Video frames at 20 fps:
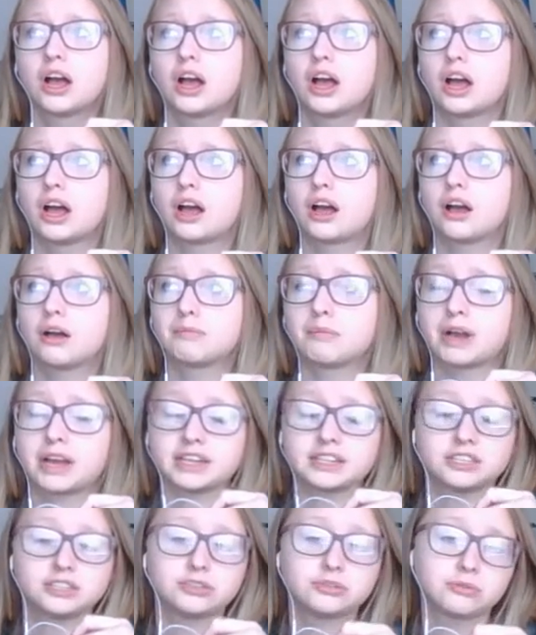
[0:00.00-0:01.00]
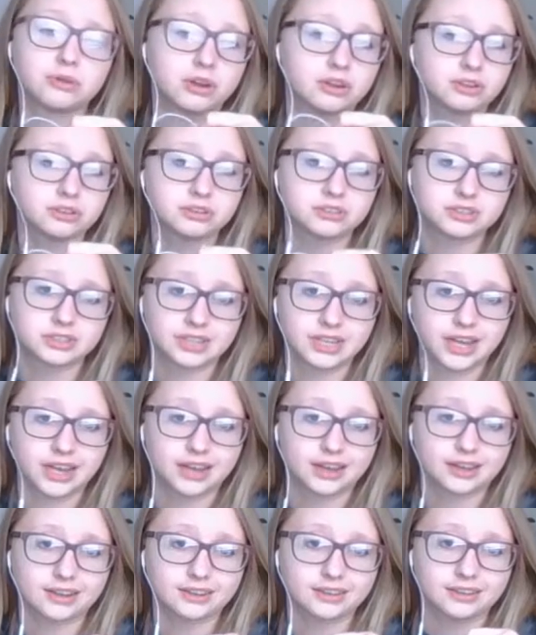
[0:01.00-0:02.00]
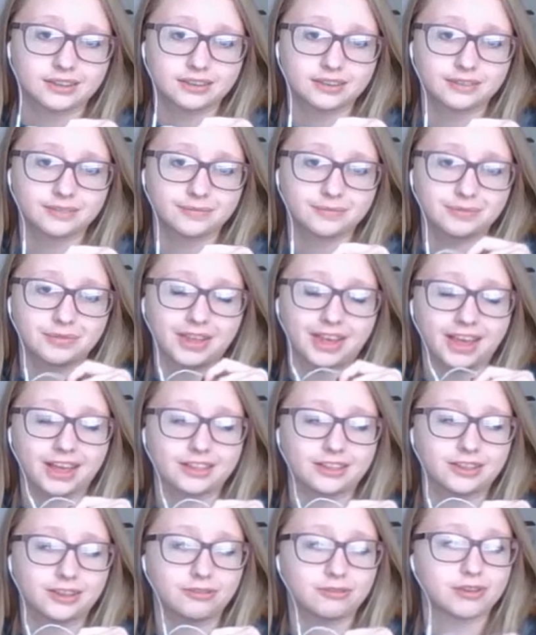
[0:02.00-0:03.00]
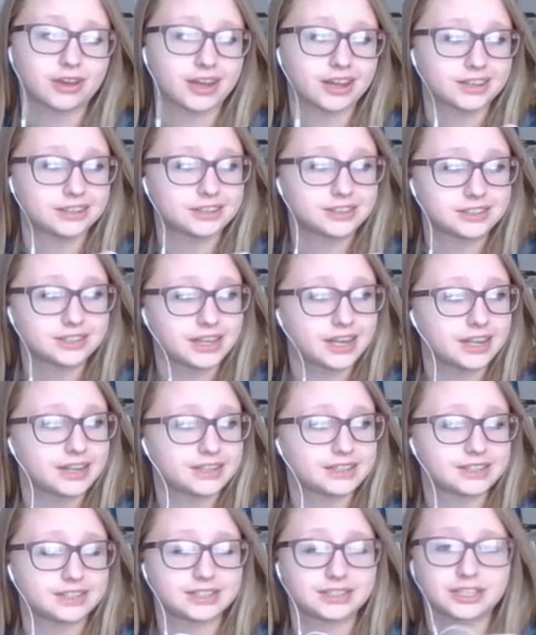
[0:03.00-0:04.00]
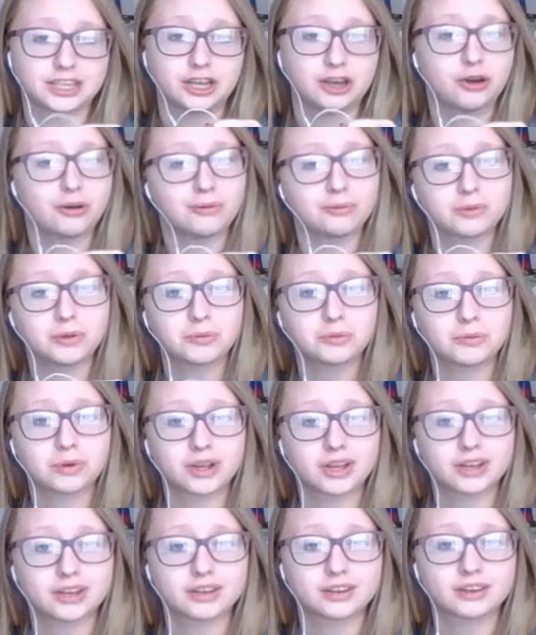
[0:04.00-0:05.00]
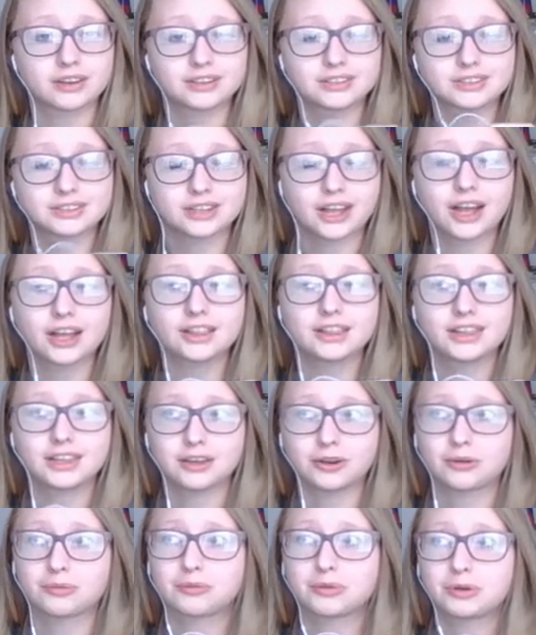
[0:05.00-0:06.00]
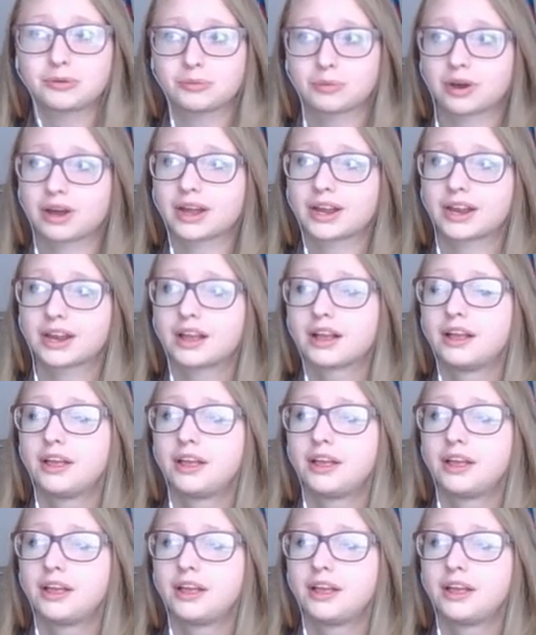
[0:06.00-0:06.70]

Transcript: I do understand that the United States is not the only one